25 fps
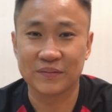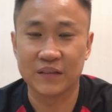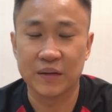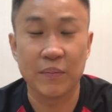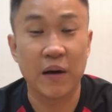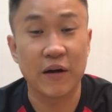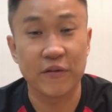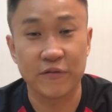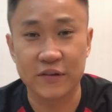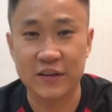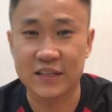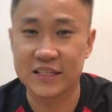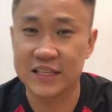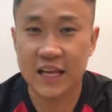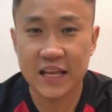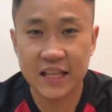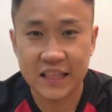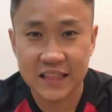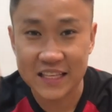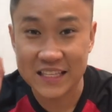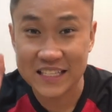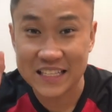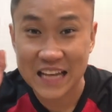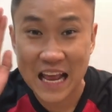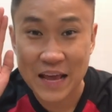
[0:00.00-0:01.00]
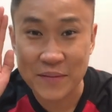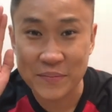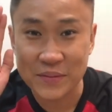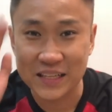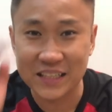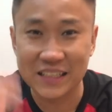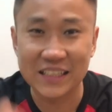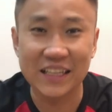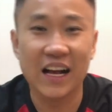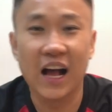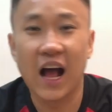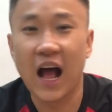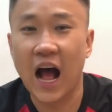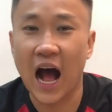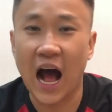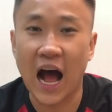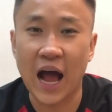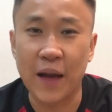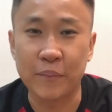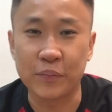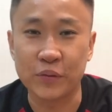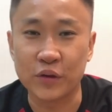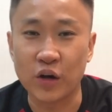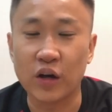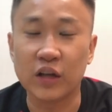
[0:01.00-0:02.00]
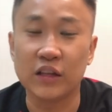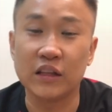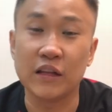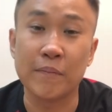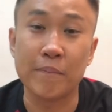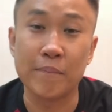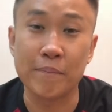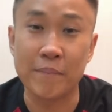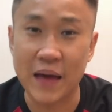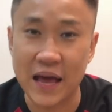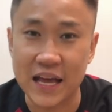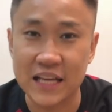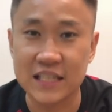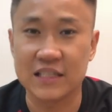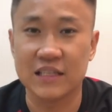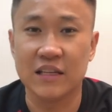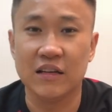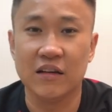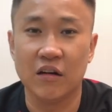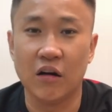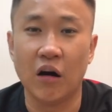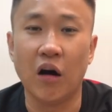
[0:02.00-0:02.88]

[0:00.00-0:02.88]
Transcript: But first, disclaimer, I'm not the best